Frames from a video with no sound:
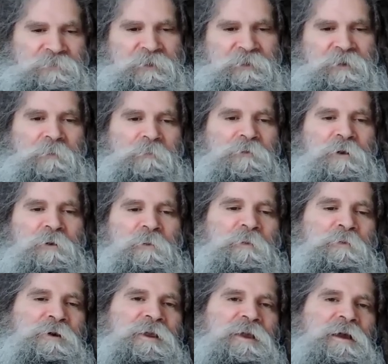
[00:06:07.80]
then I'm going to be
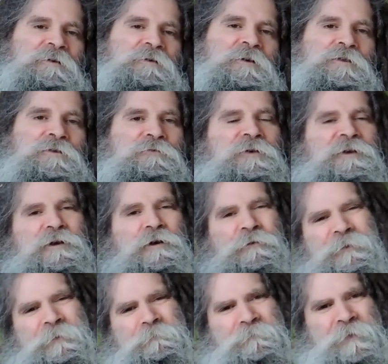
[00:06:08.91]
putting out another video
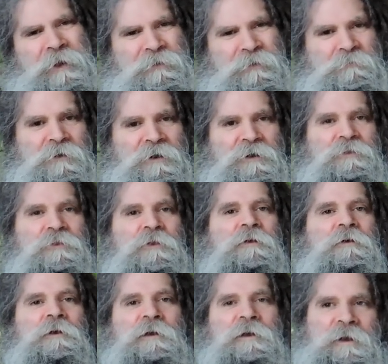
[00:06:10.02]
in about a month
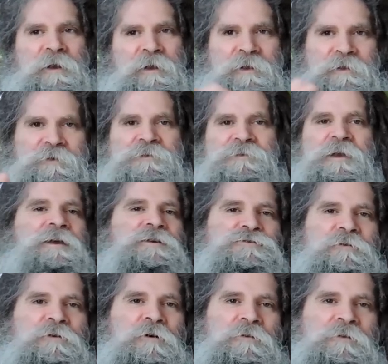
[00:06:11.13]
and just
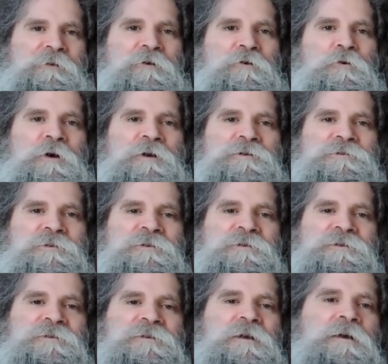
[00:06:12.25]
answering all of your
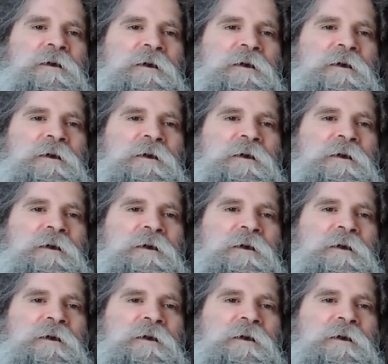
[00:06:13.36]
questions.